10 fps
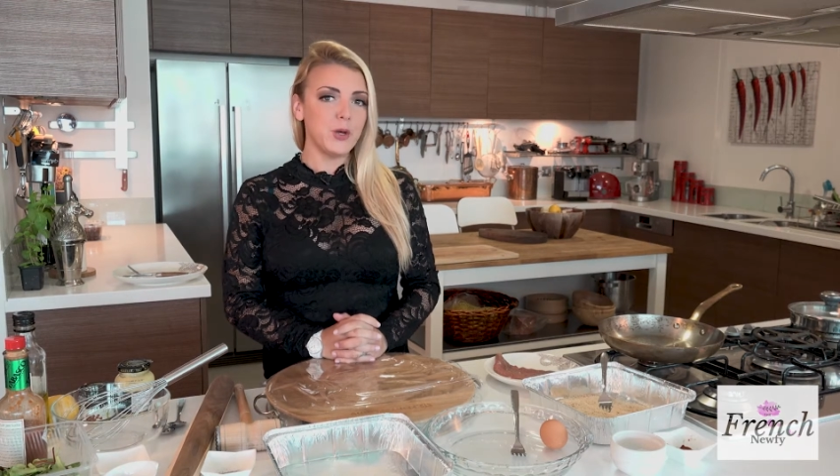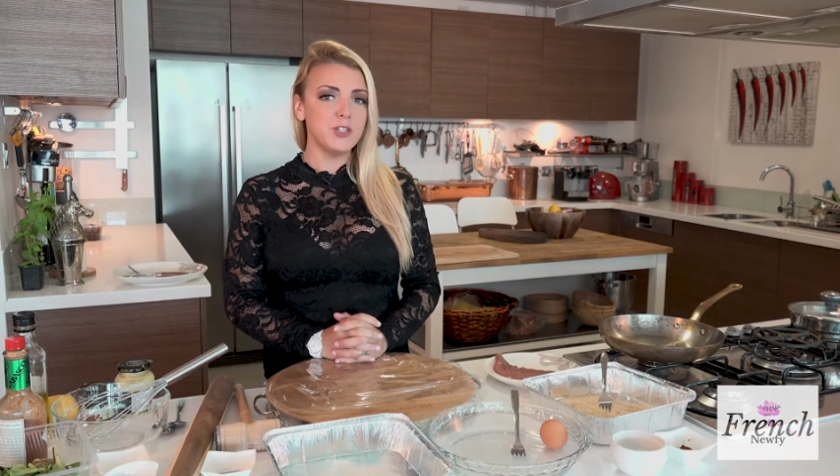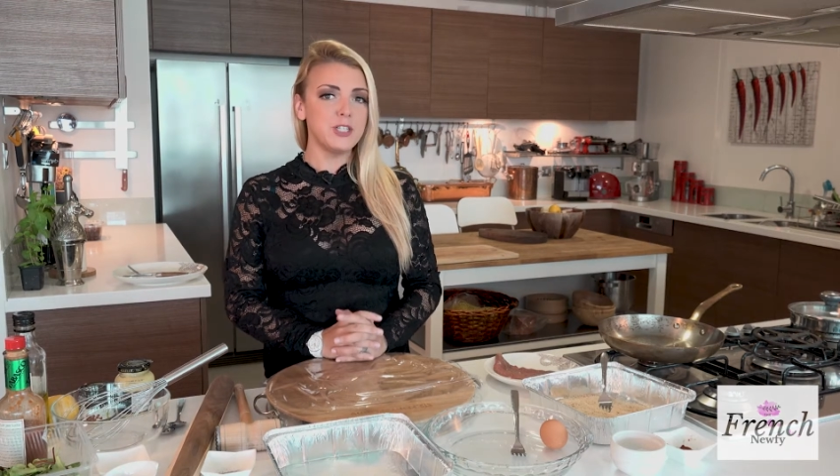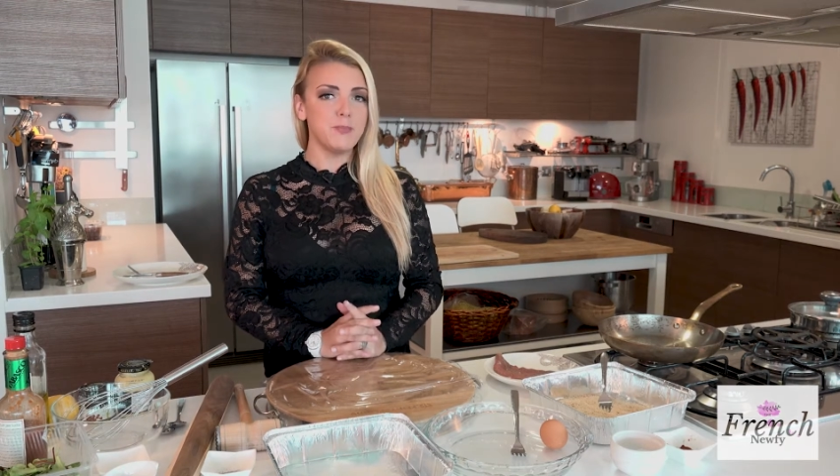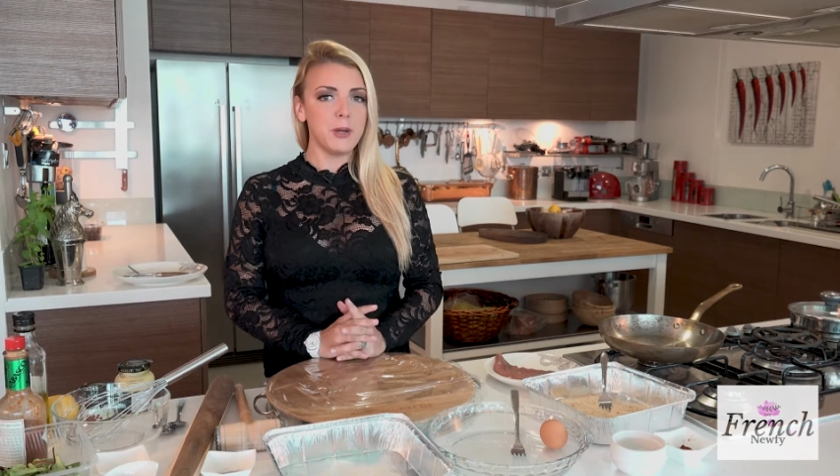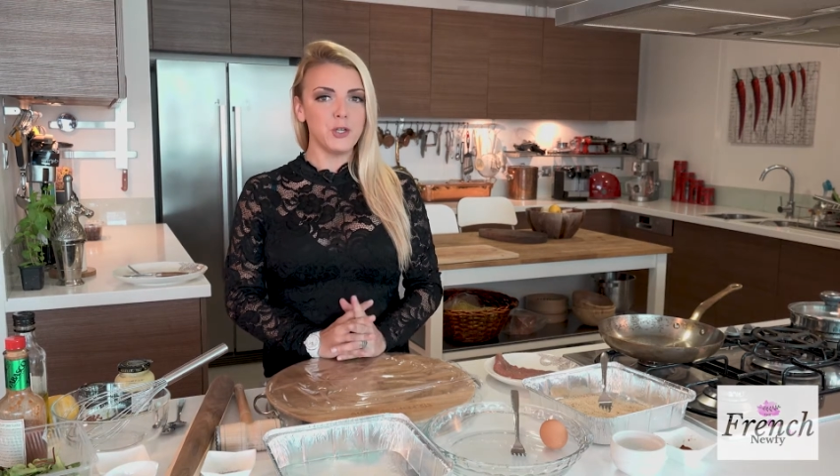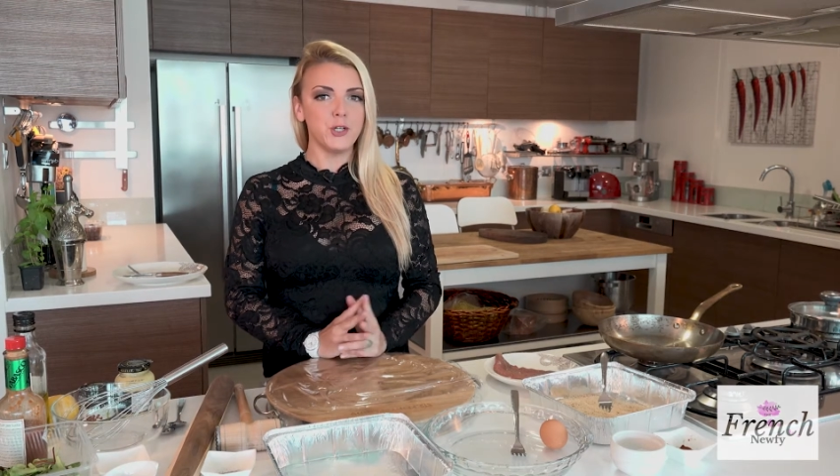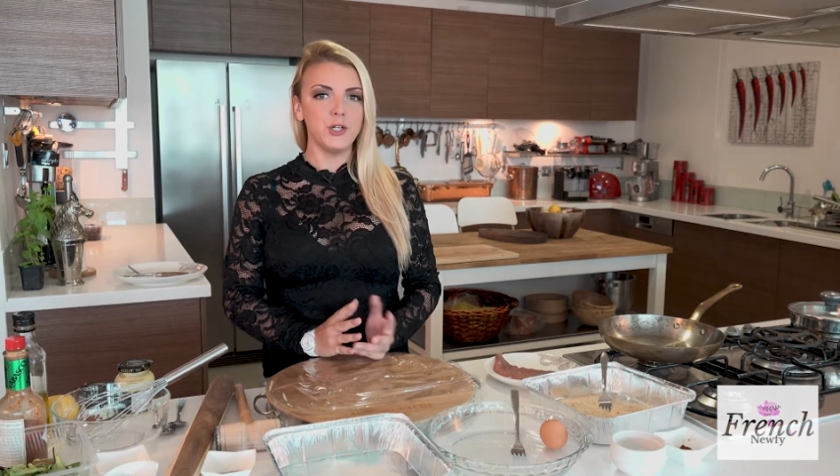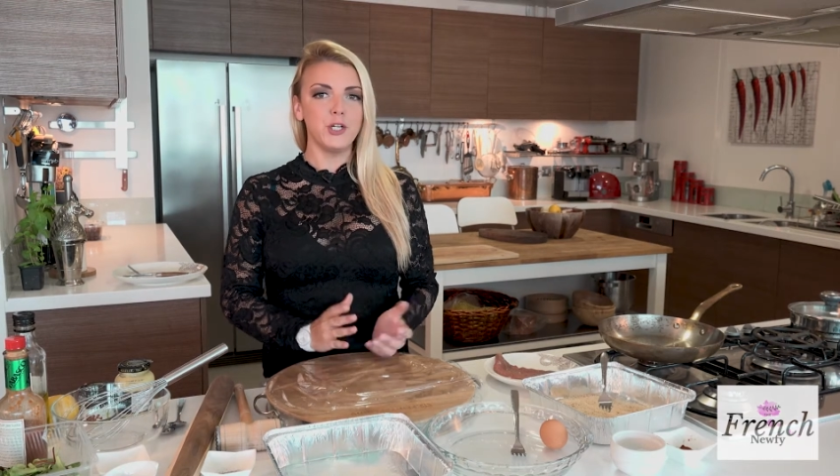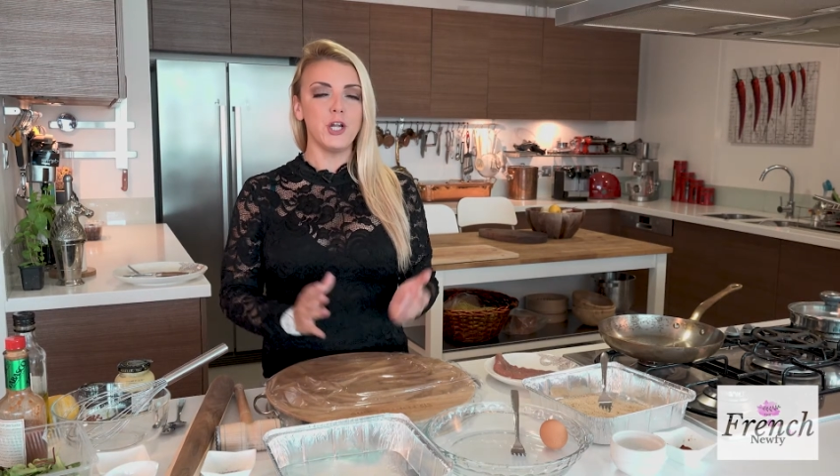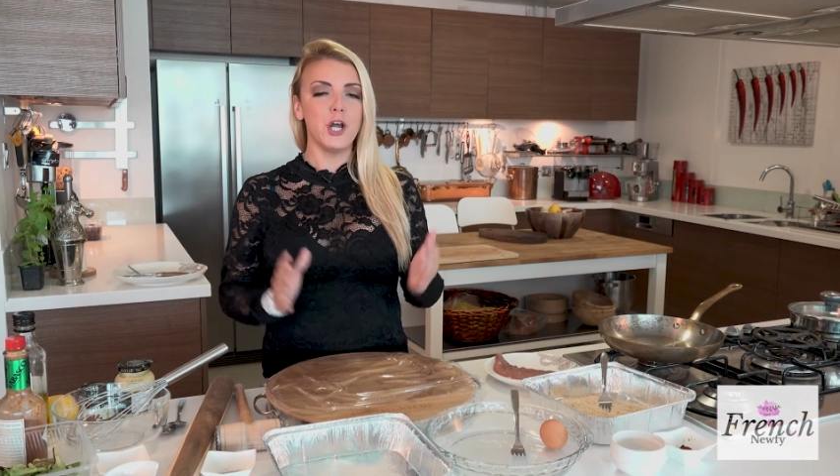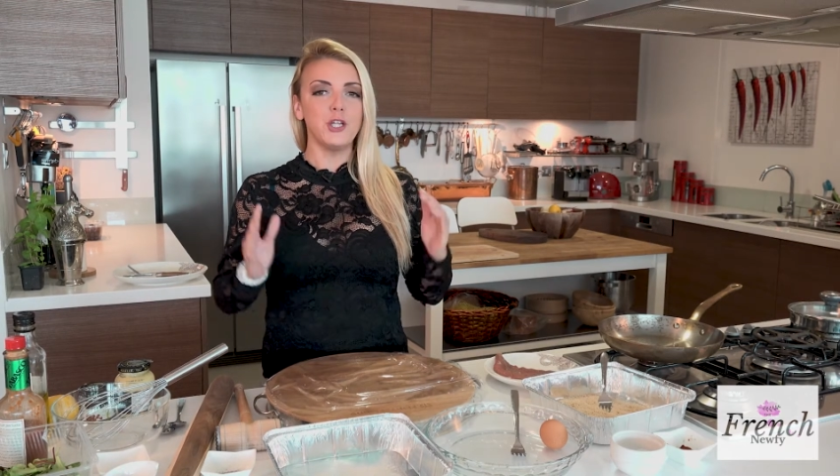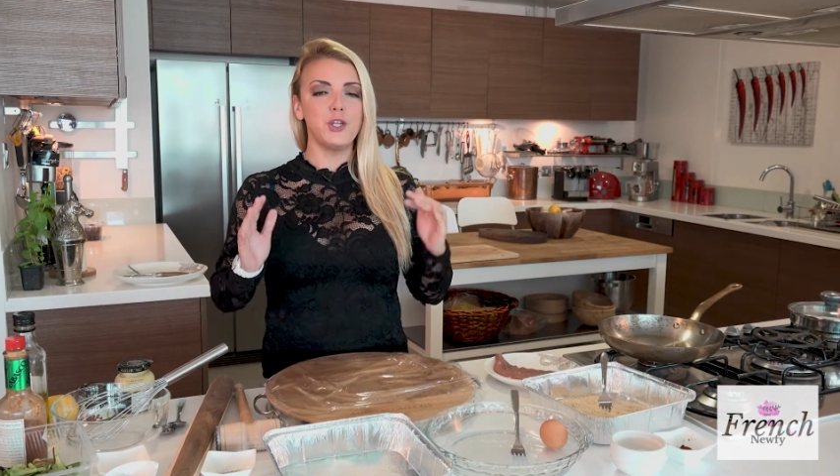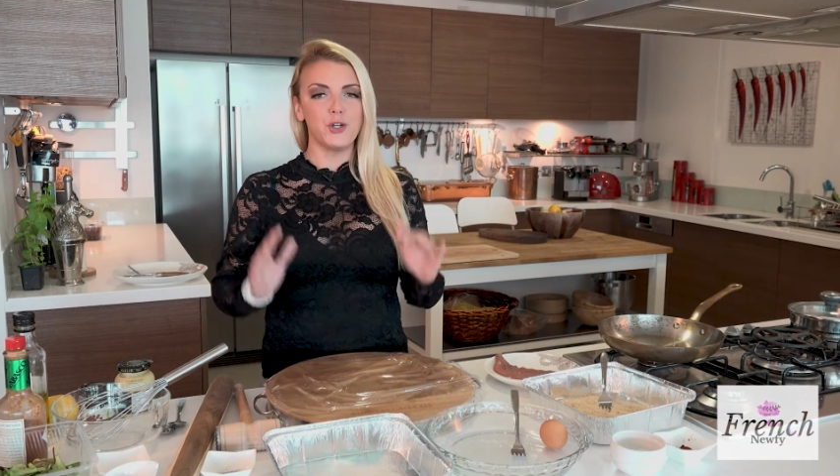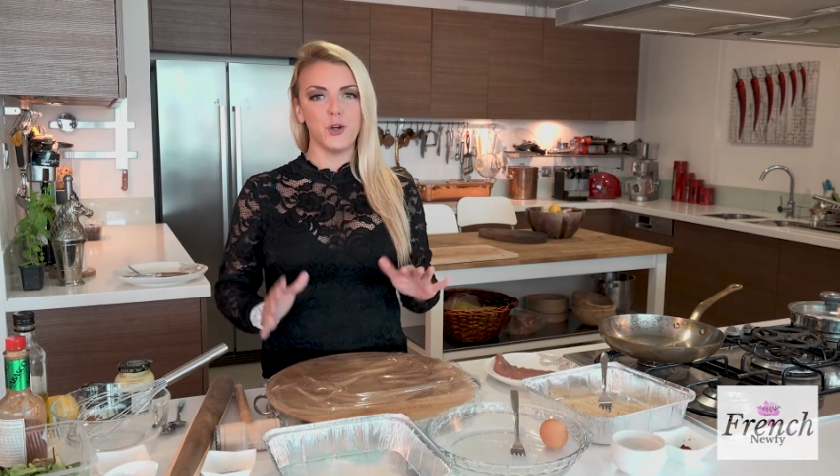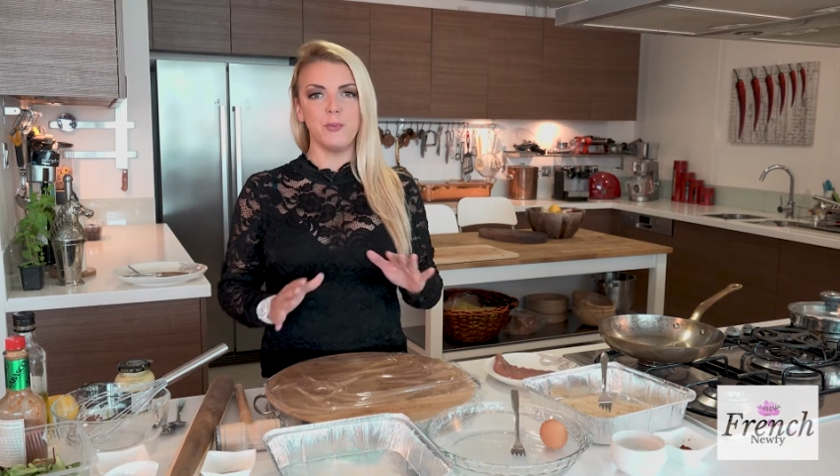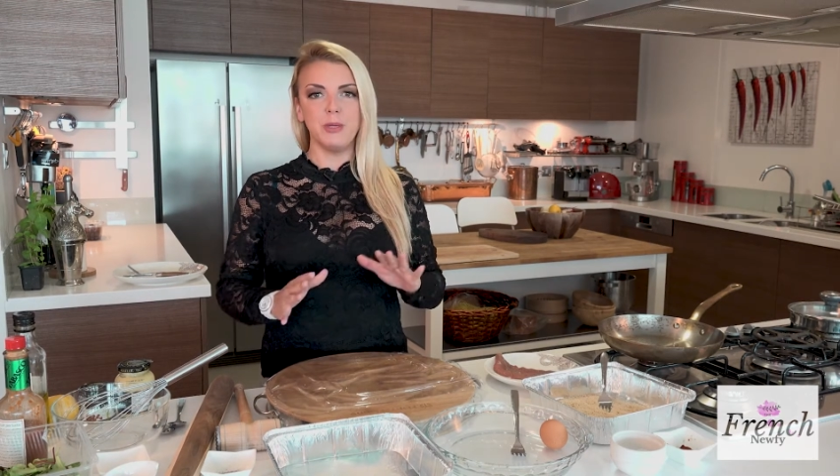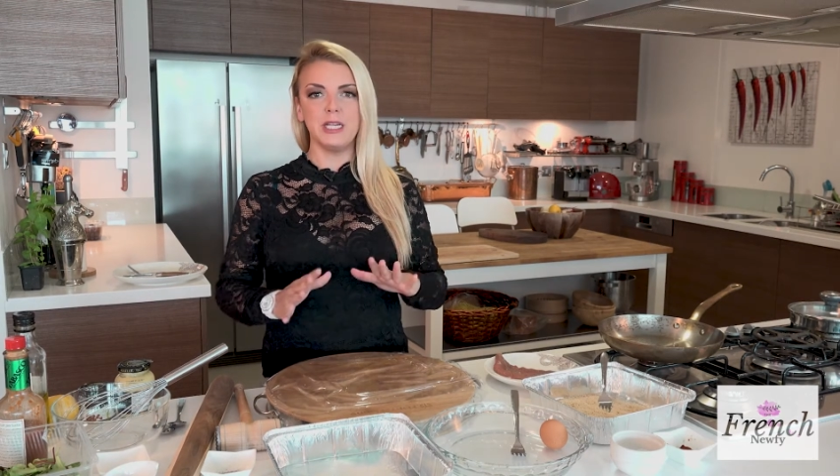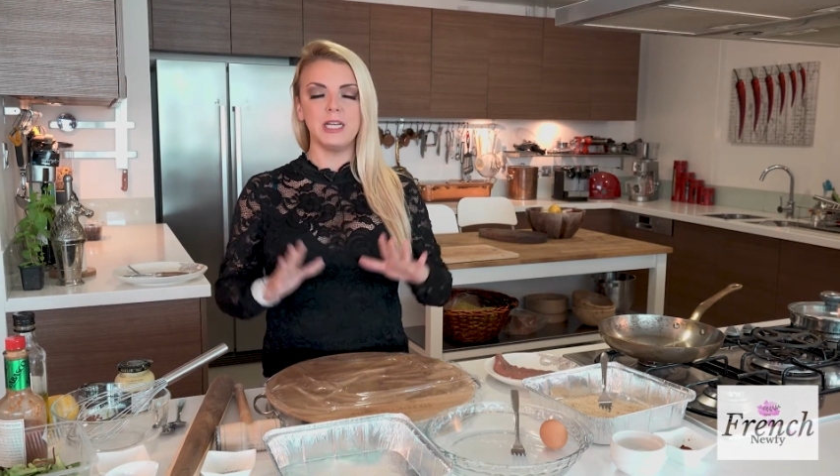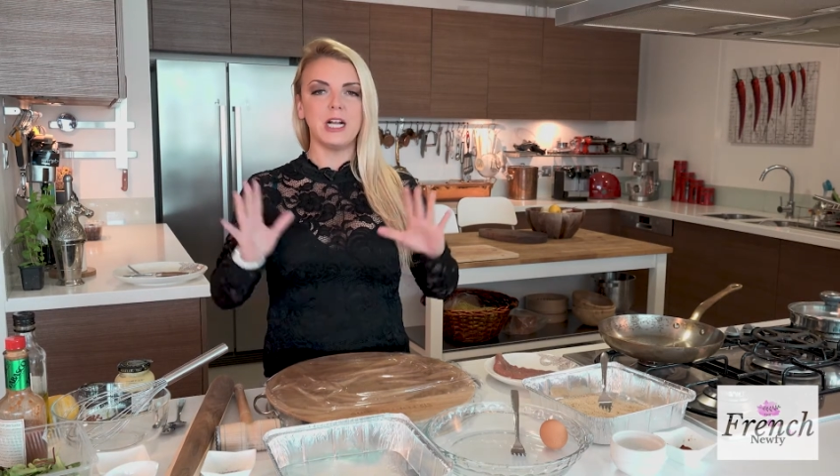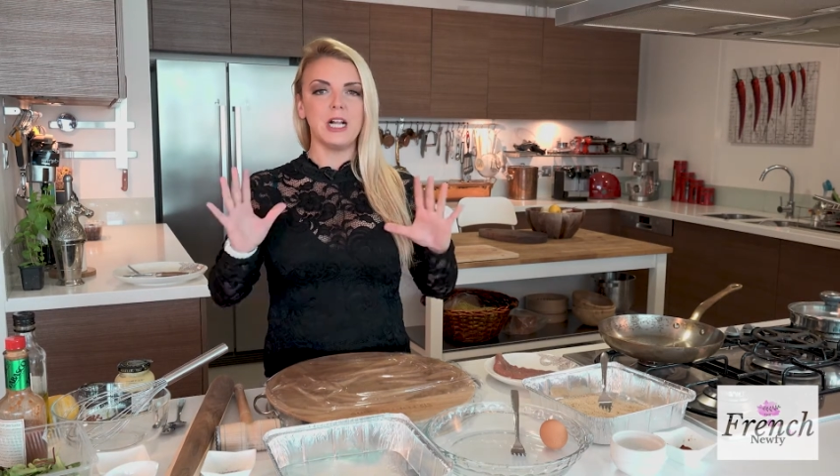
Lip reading: a special German